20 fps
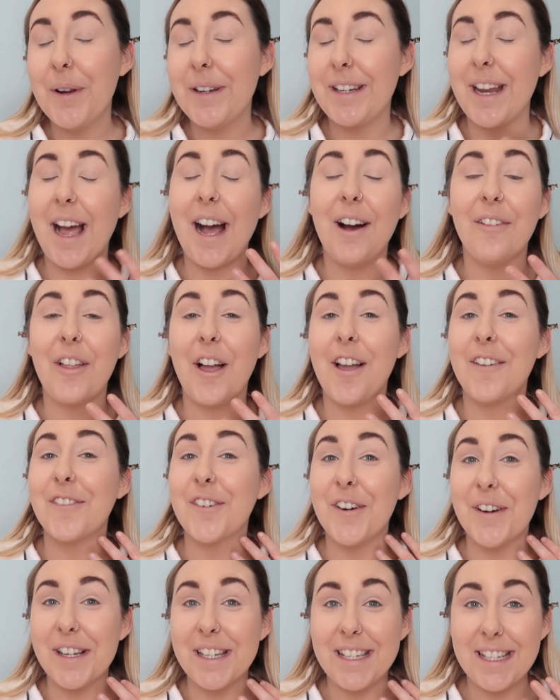and now that I've
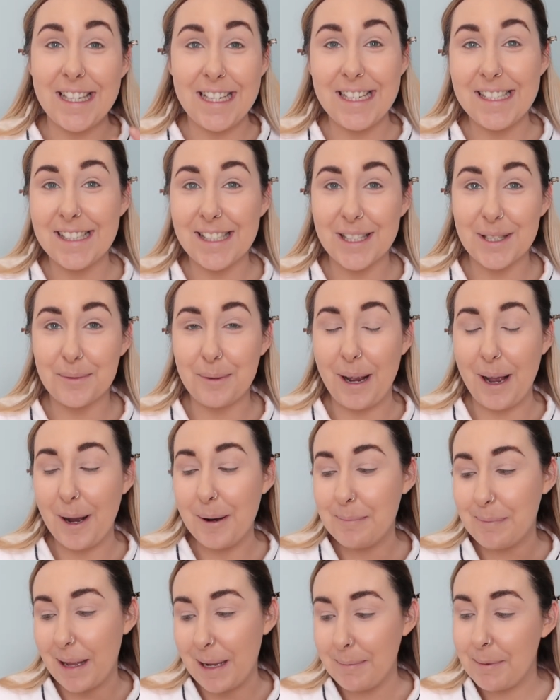got a niece as
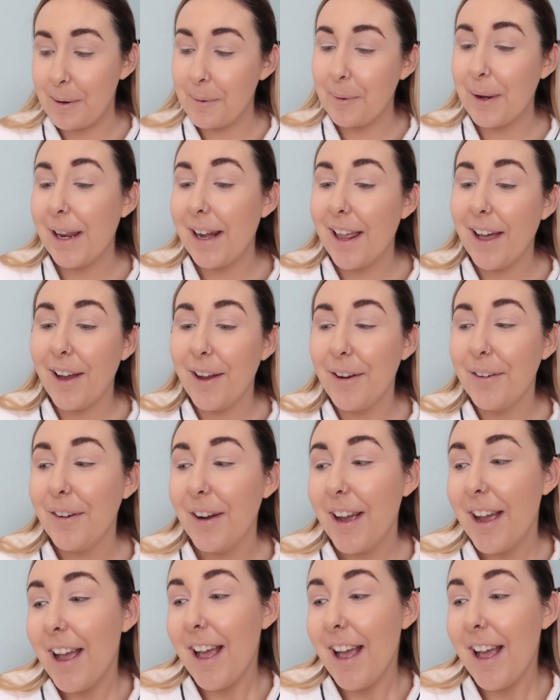well, baby Willow,